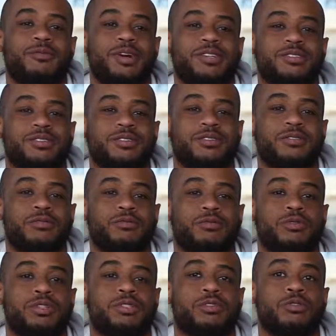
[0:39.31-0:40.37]
Western,
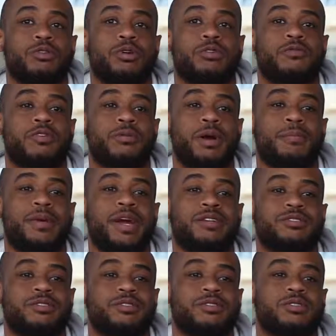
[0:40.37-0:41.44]
going for my
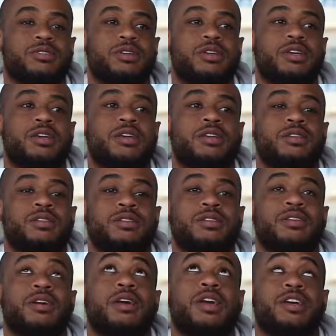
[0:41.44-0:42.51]
master's in
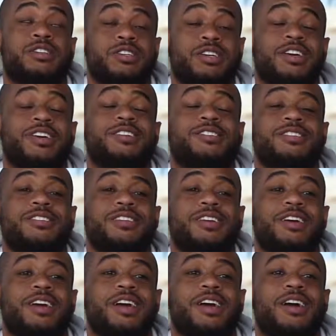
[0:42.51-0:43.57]
education,
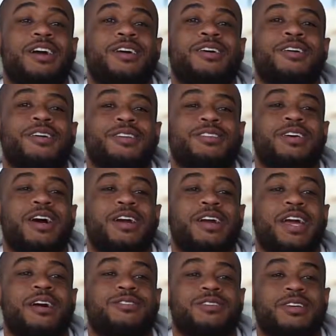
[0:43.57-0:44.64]
in
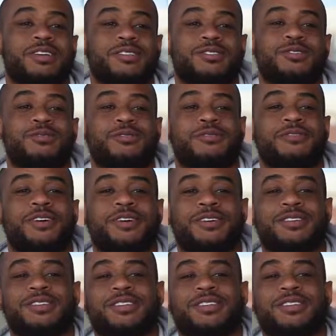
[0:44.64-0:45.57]
counseling and student affairs.